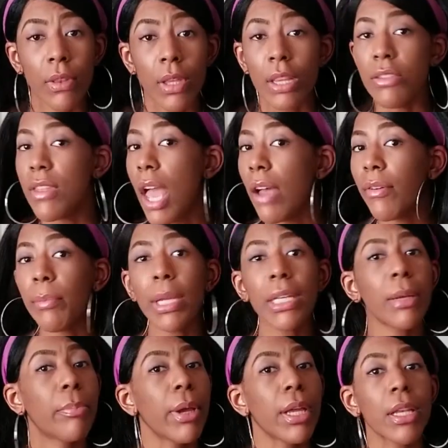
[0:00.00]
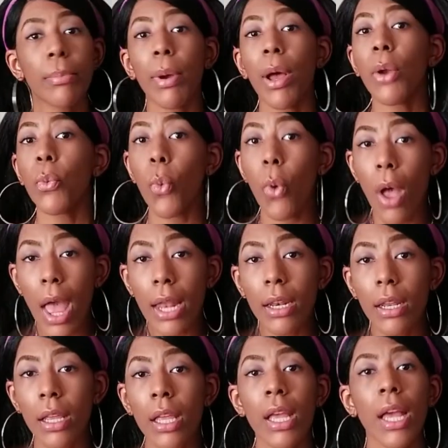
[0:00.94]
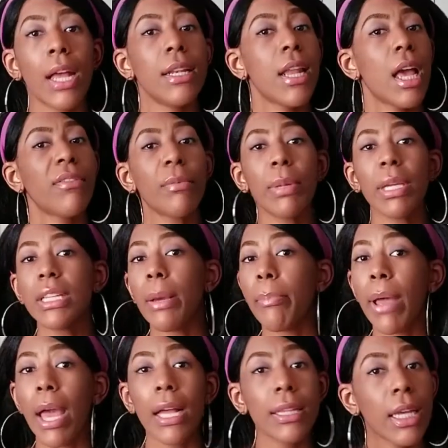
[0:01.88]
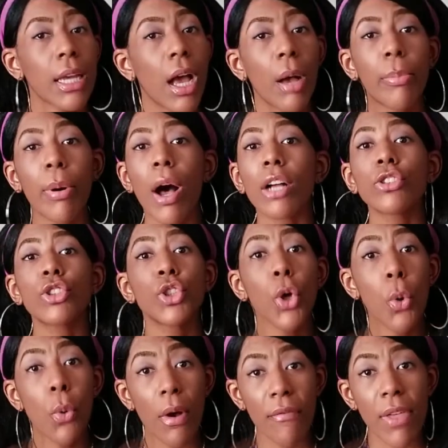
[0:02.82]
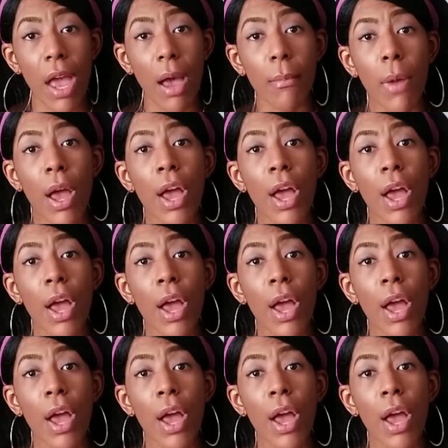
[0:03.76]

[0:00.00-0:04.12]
Never be dependent upon one. Never be dependent upon two of them.